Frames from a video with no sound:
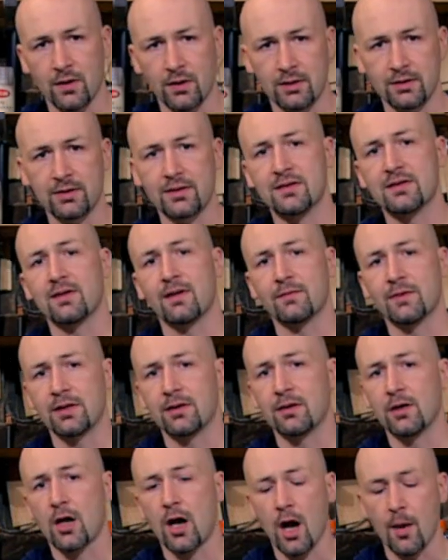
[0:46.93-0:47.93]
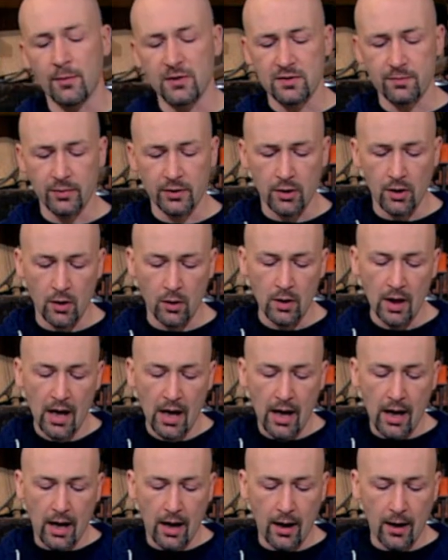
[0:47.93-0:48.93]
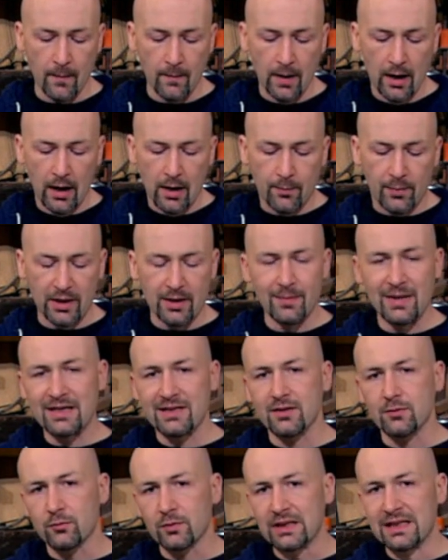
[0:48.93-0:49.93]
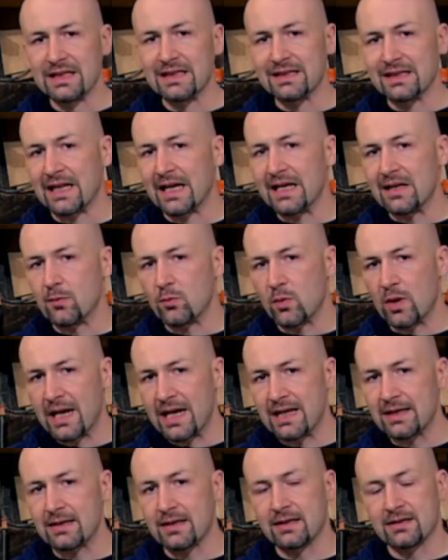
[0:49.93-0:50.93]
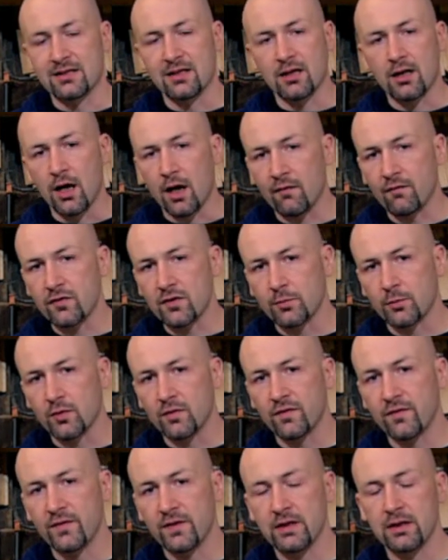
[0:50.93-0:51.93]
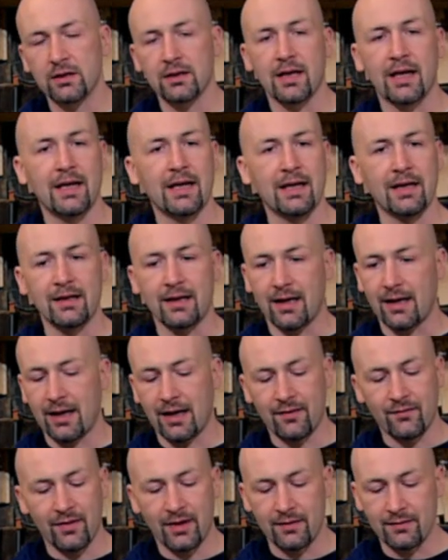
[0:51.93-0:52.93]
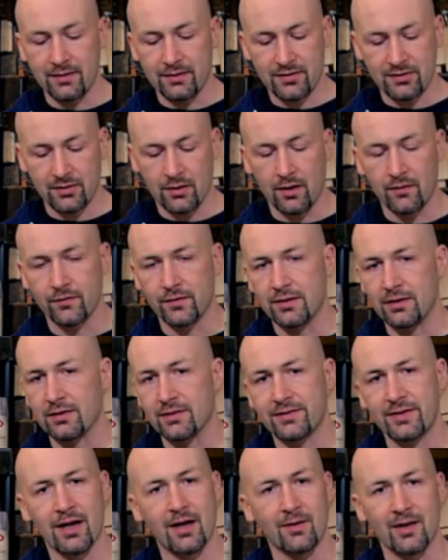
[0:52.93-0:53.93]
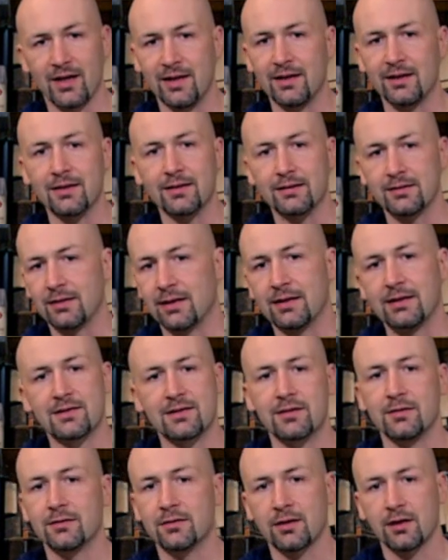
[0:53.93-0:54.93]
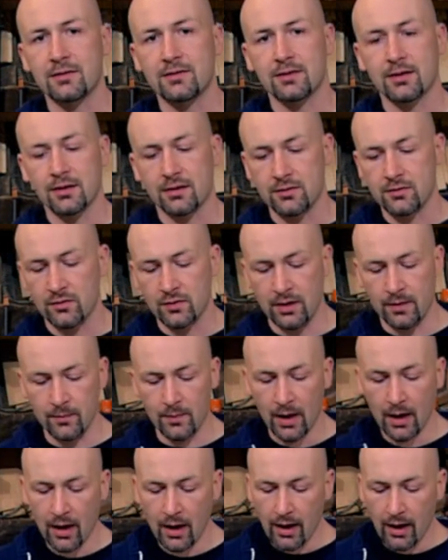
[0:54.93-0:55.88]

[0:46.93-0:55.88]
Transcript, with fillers: I can list something in the comments below. Um, but it makes it really lightweight. It's a comfortable feel. And I've had this saw for years now, and it, it still cuts like a dream.